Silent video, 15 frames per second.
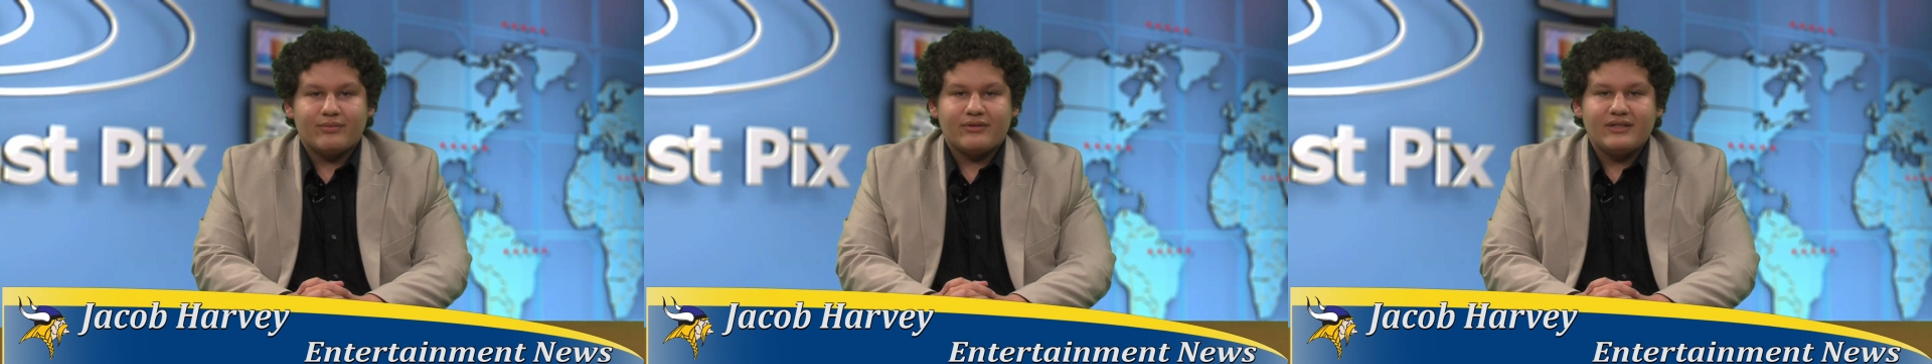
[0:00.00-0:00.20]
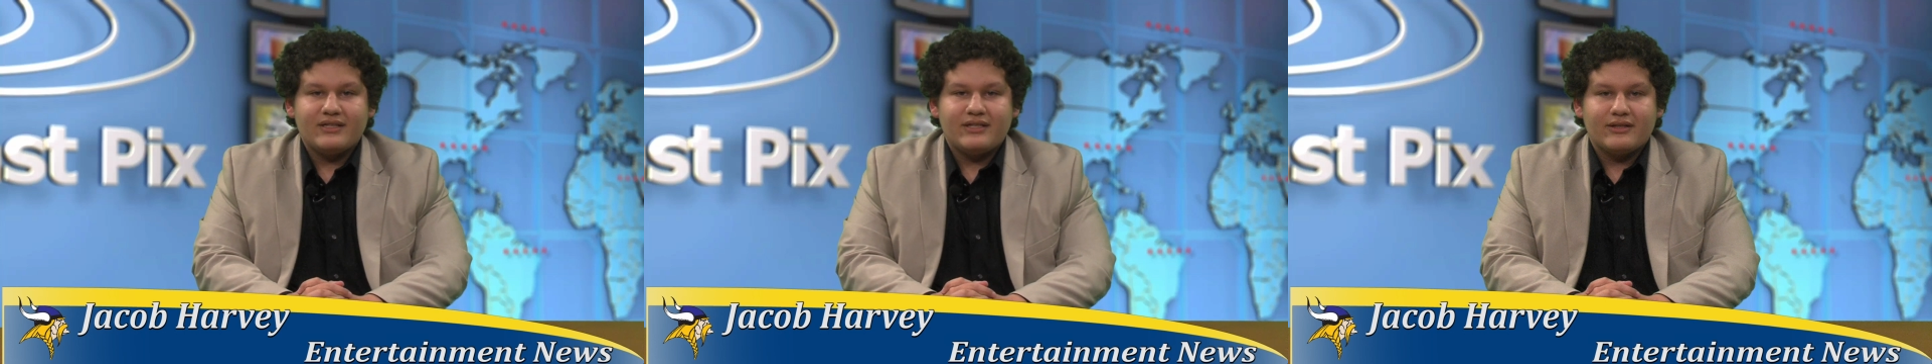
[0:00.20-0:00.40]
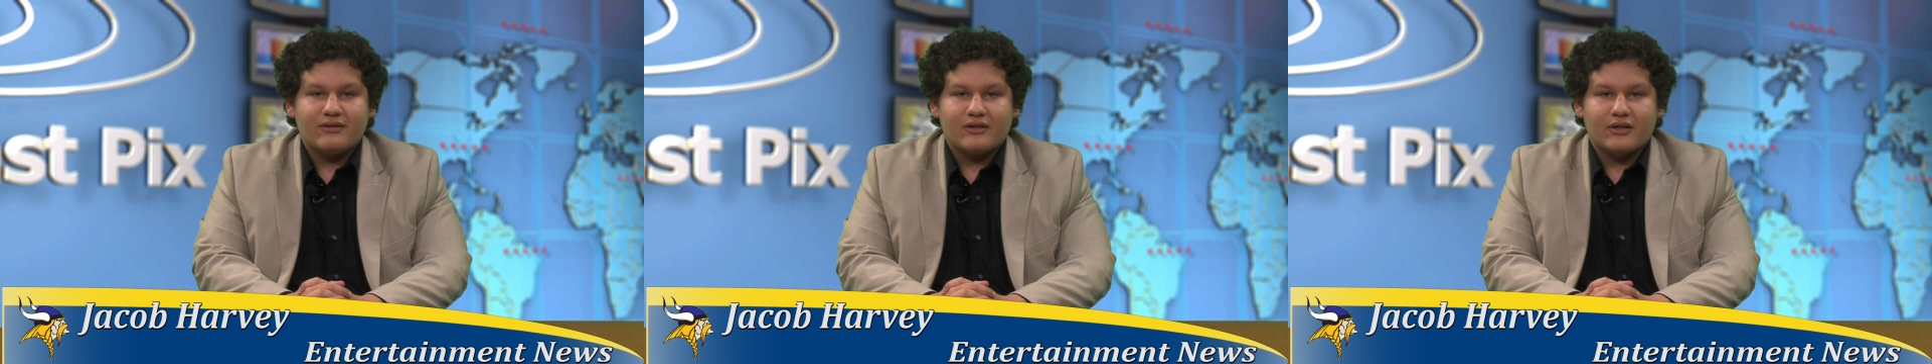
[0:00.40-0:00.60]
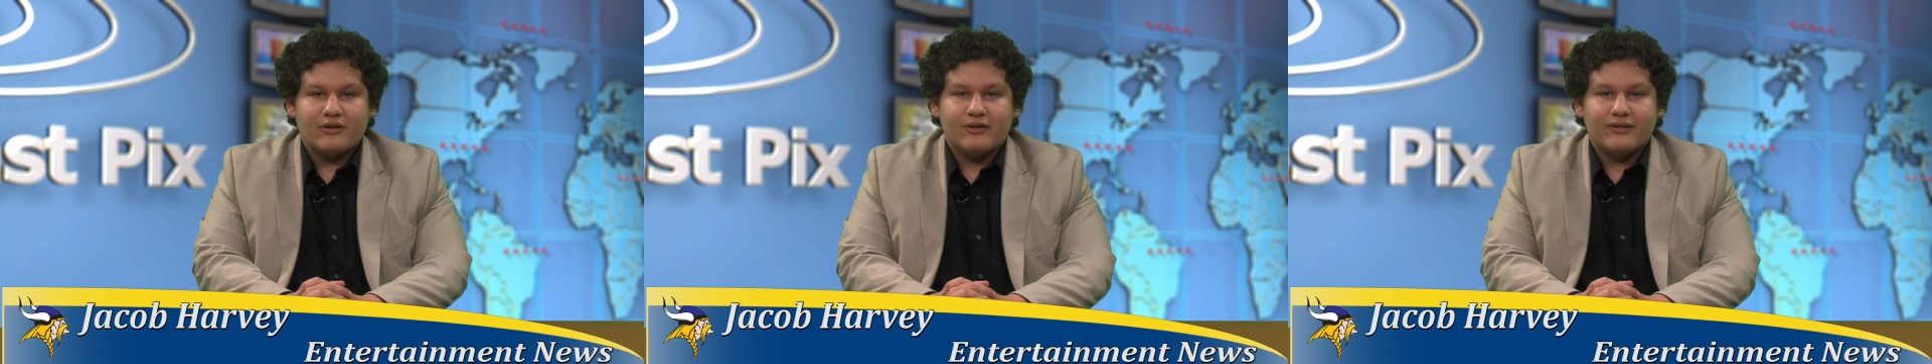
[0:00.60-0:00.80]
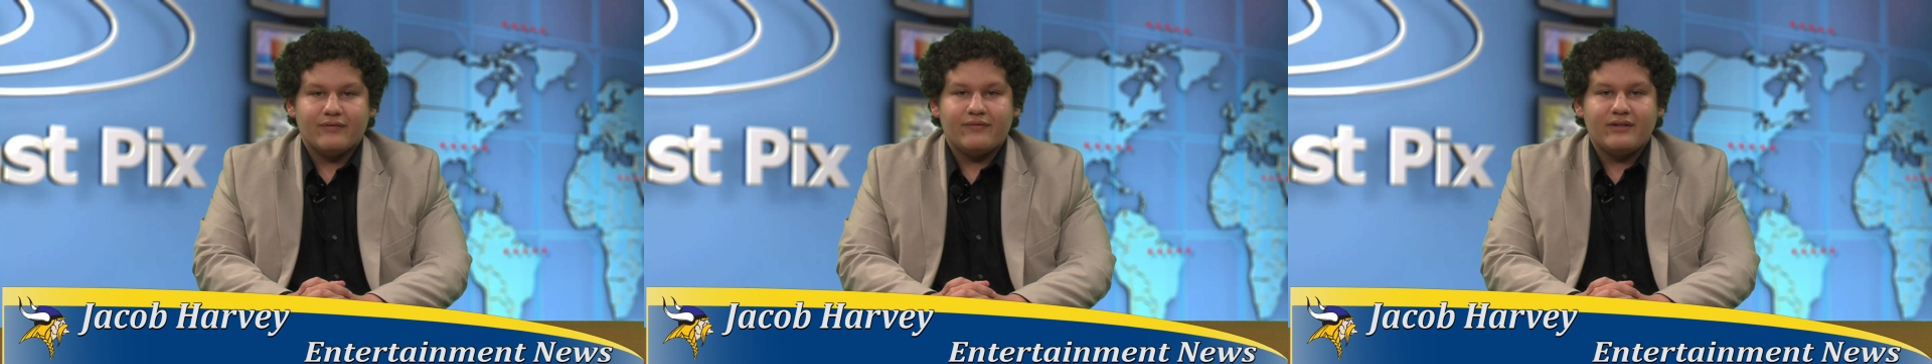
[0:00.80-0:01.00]
pre-sale
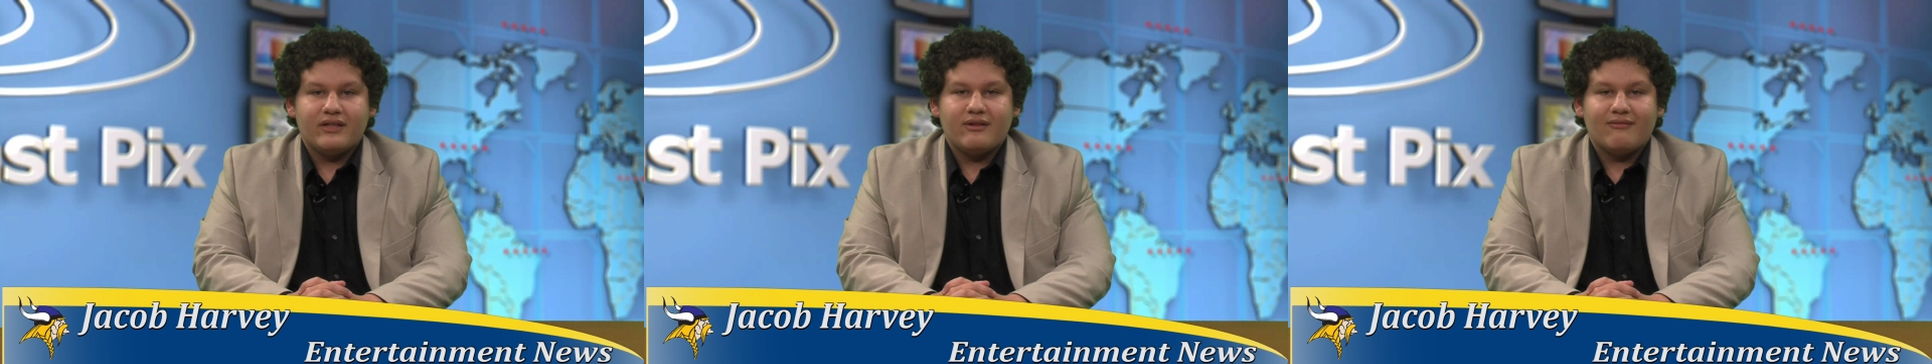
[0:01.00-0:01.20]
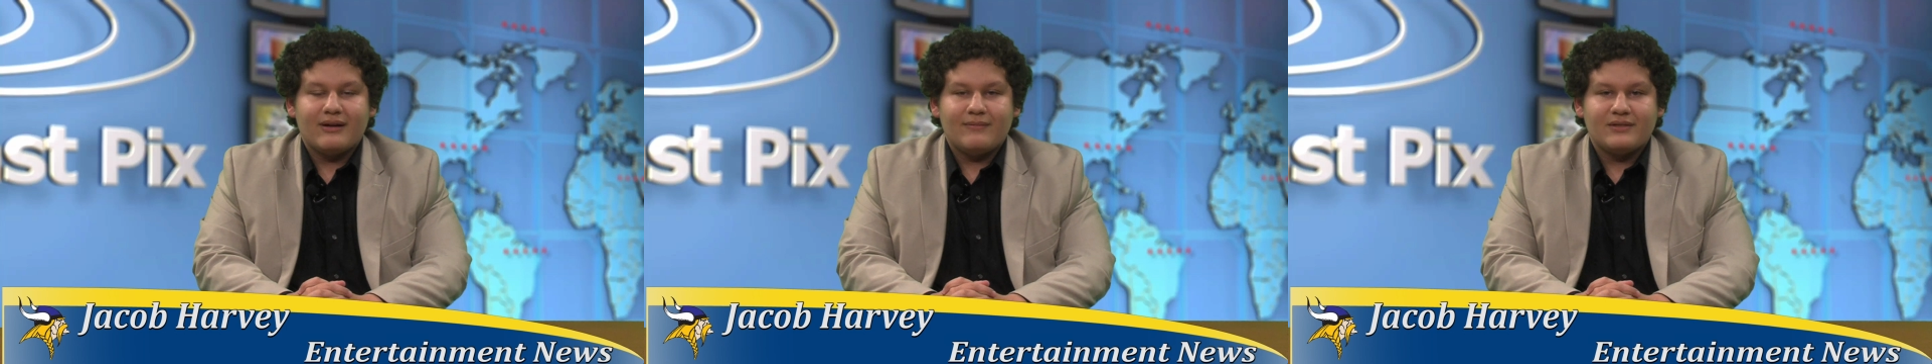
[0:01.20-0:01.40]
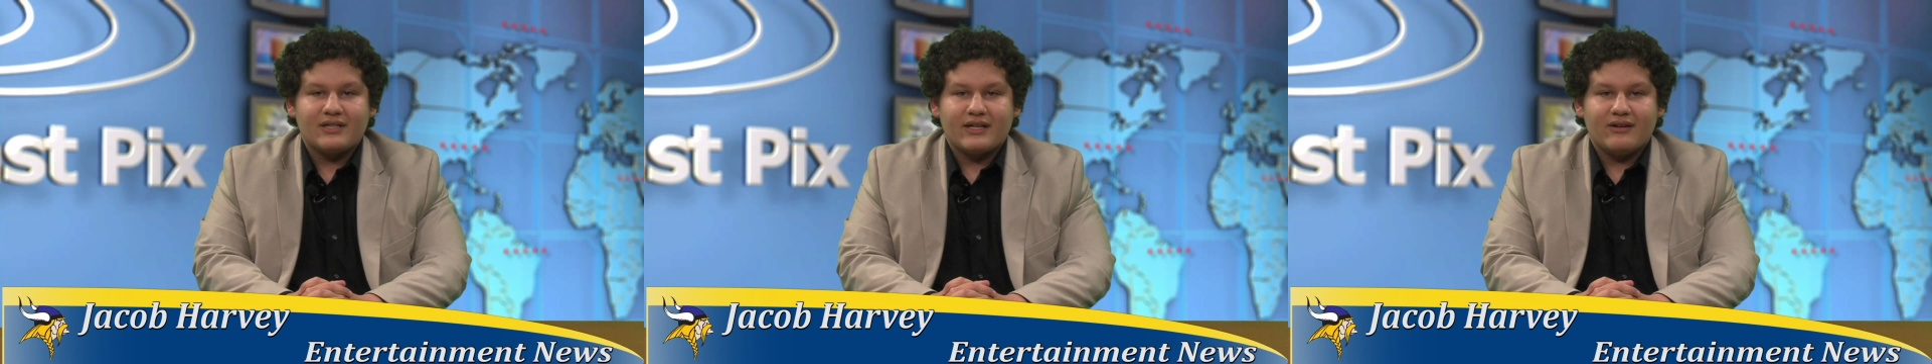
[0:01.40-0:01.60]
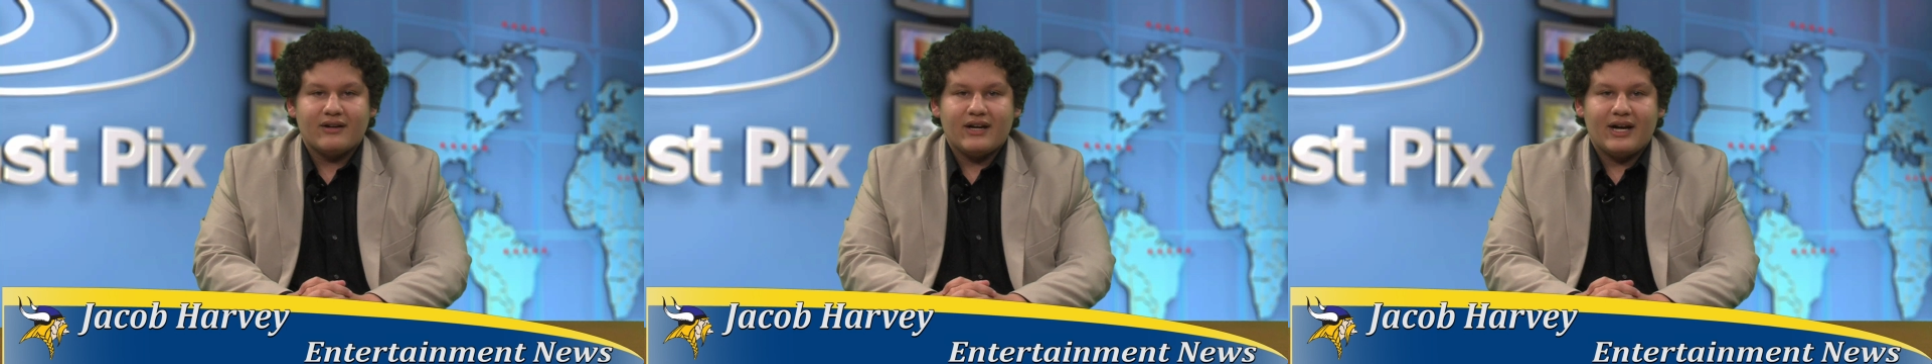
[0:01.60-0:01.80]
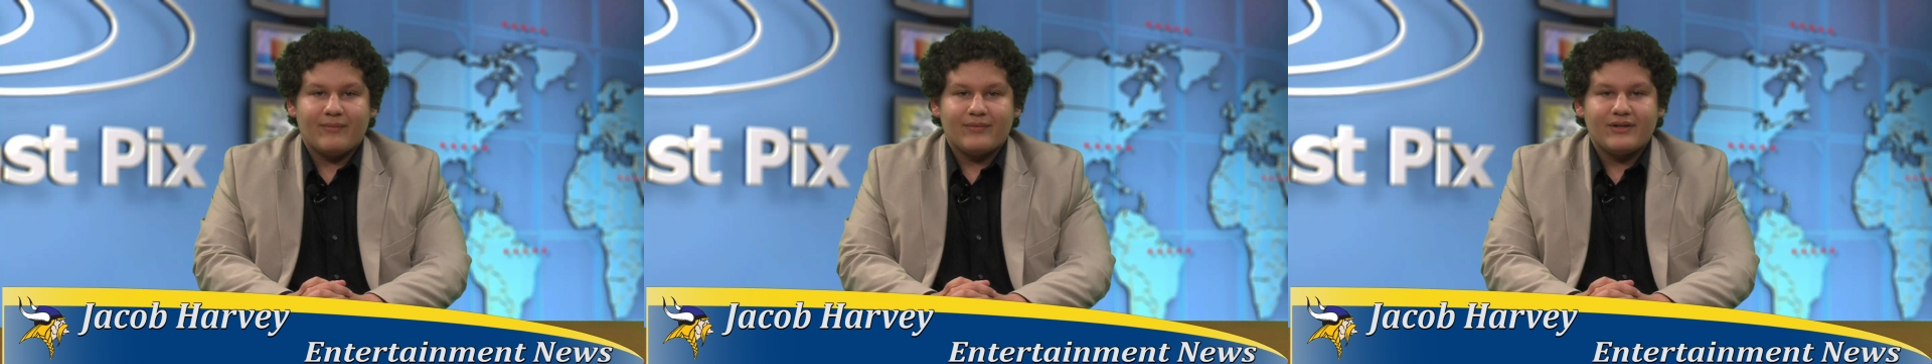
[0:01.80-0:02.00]
code via the website
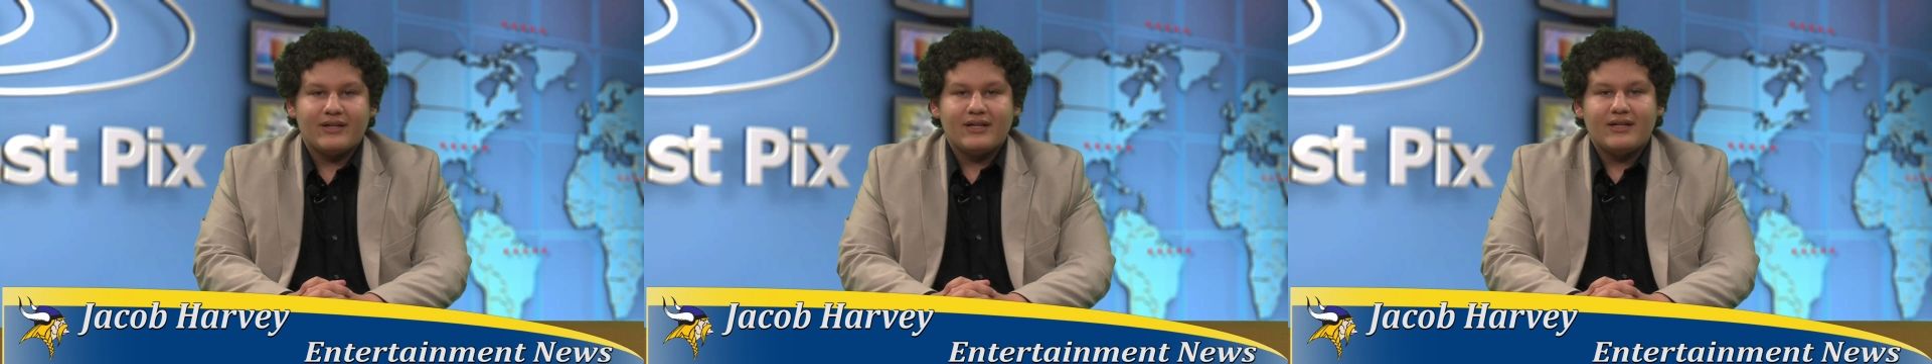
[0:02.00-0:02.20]
or app,